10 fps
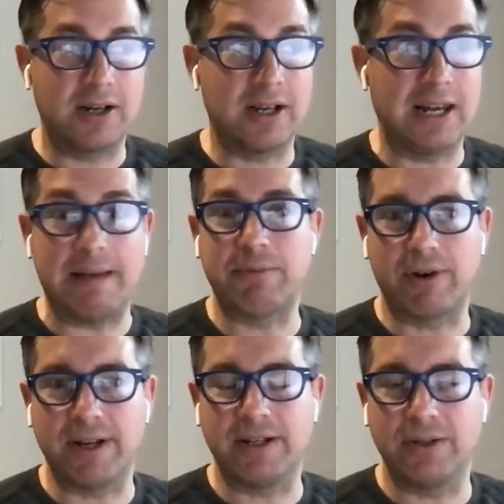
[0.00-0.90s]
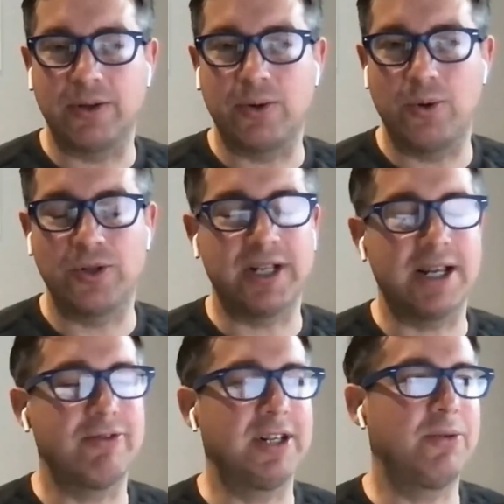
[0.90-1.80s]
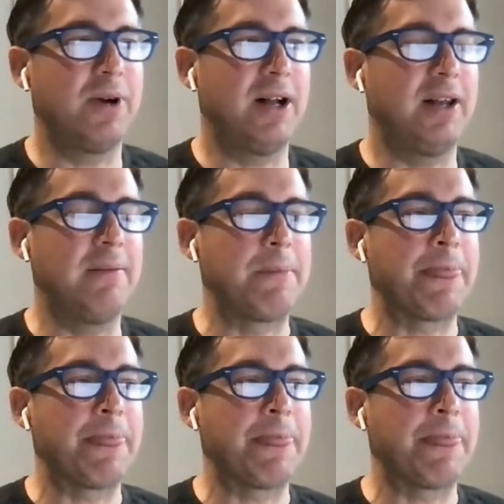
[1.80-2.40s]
collaborate and coordinate really well.